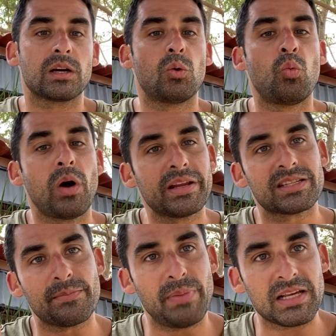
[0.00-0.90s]
what is
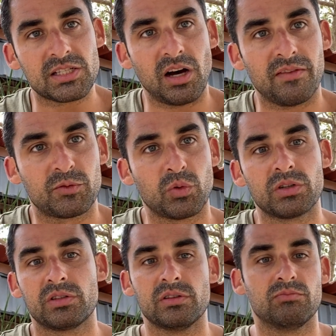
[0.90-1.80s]
the best software
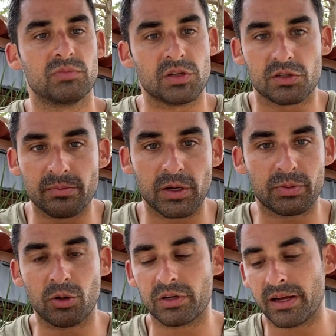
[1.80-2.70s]
to distribute
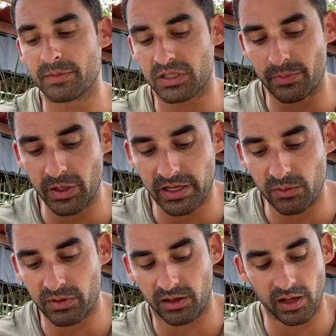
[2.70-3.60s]
programs, to communicate
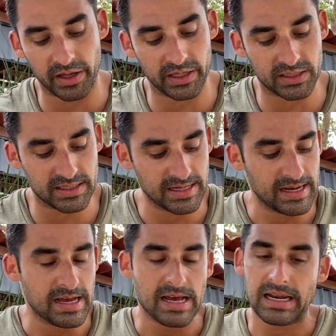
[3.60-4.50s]
with clients?
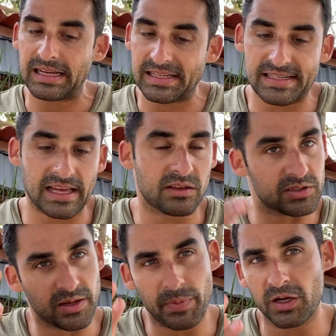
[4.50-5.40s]
Like I said, there's
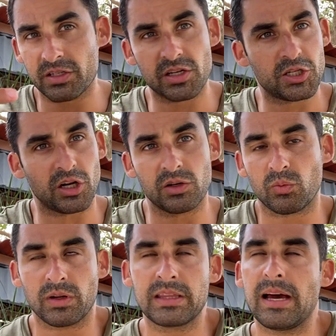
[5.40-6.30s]
a comparison chart,
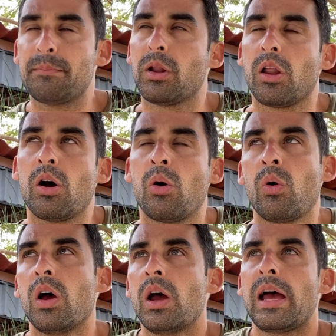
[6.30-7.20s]
link that below,
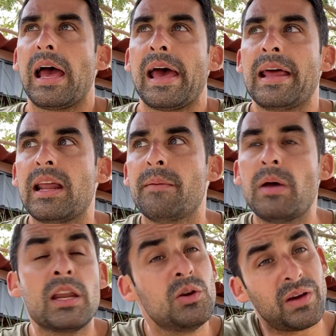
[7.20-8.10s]
and
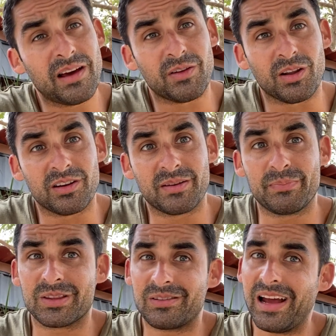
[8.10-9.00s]
you can have a look.
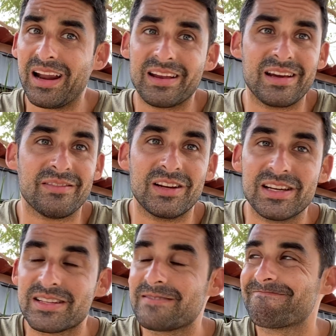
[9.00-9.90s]
But the reality of it
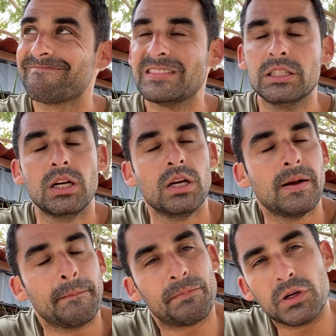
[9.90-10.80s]
is,
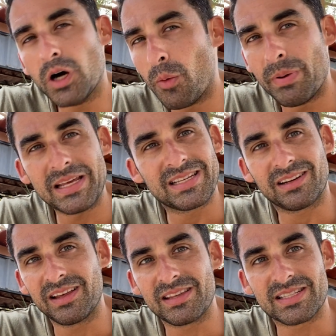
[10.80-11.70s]
they're all
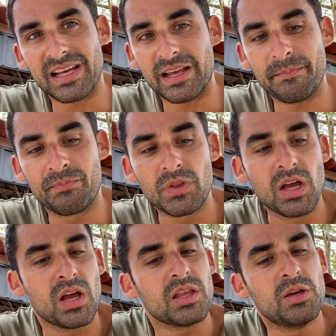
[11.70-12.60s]
basically the same.
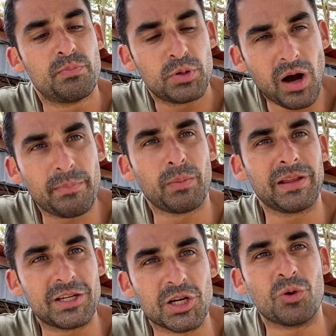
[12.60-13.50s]
You
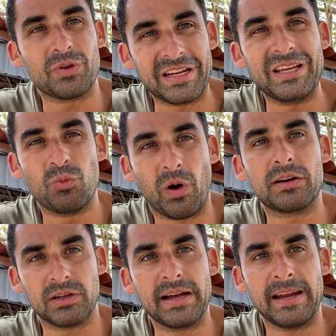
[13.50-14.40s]
probably don't need
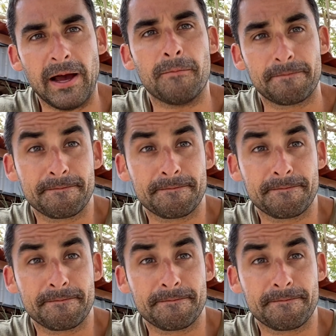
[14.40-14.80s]
one right now.